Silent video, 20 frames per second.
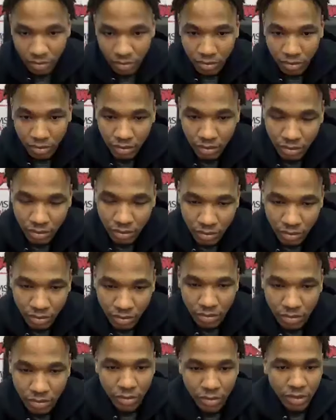that?
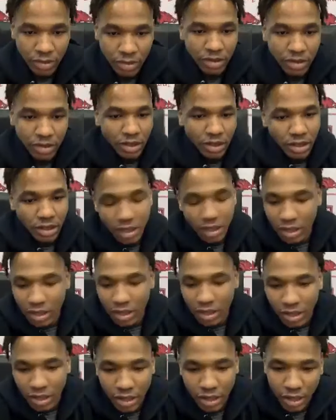Uh,
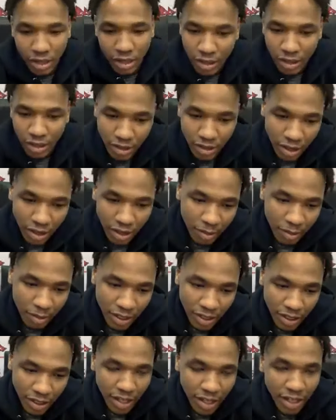I mean,
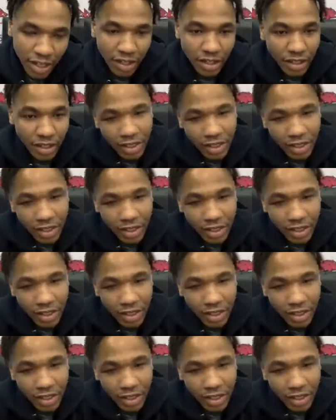that,